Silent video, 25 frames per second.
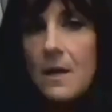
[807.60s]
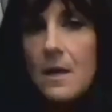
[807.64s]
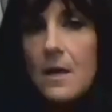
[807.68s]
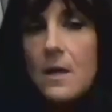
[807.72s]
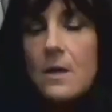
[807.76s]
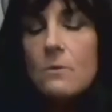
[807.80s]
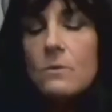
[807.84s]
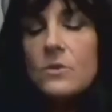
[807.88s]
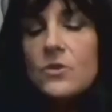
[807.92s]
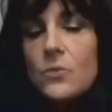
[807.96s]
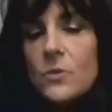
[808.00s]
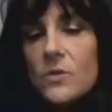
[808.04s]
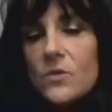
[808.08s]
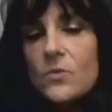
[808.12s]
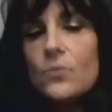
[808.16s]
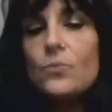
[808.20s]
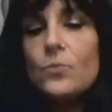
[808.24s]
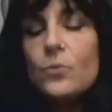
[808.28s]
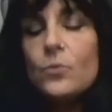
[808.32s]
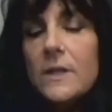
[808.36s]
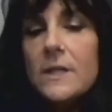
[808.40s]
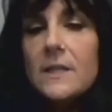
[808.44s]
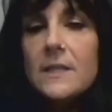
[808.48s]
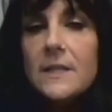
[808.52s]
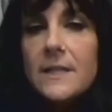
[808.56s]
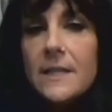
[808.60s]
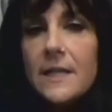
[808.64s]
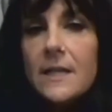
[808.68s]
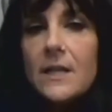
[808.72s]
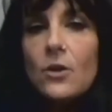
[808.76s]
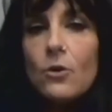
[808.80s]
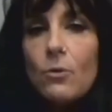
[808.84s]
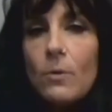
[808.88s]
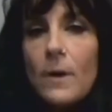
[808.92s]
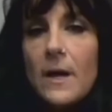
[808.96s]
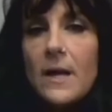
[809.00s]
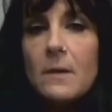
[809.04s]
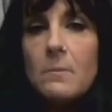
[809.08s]
which was really
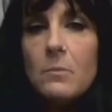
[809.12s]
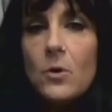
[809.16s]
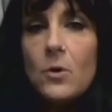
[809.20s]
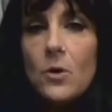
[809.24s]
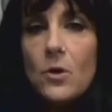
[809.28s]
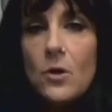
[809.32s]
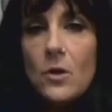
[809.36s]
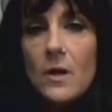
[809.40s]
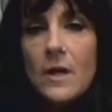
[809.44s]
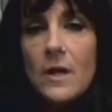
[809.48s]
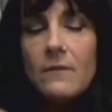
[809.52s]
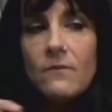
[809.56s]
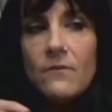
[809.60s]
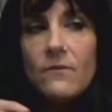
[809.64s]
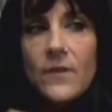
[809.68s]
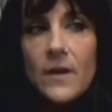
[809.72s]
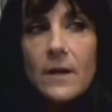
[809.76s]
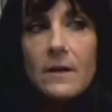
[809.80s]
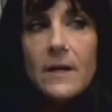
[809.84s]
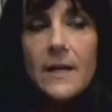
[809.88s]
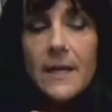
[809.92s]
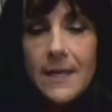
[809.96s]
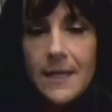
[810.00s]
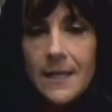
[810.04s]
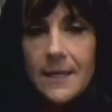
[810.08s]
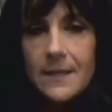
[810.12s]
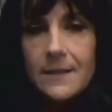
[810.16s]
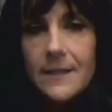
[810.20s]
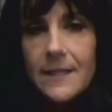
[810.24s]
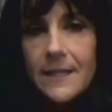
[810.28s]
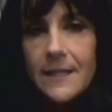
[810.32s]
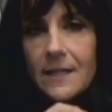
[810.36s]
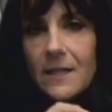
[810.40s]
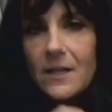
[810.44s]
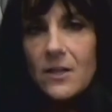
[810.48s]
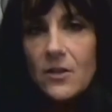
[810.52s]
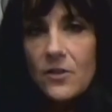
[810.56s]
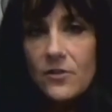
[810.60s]
incredible and very healing
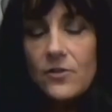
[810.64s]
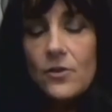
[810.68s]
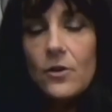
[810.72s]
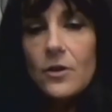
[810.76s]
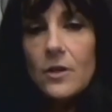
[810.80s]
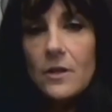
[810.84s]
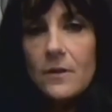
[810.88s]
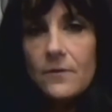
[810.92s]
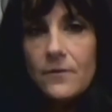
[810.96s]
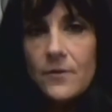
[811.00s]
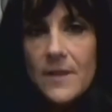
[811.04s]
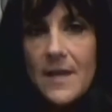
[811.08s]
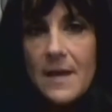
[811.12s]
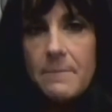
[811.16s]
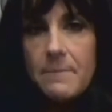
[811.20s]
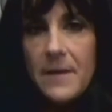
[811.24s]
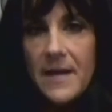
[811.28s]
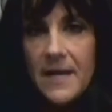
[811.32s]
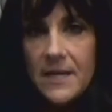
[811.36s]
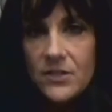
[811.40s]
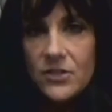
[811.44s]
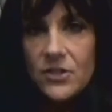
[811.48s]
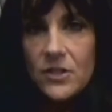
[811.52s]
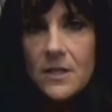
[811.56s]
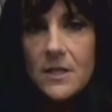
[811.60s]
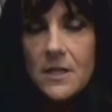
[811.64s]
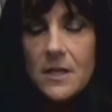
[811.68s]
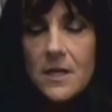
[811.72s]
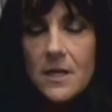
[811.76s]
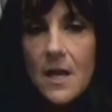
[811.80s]
and cathartic for that patient,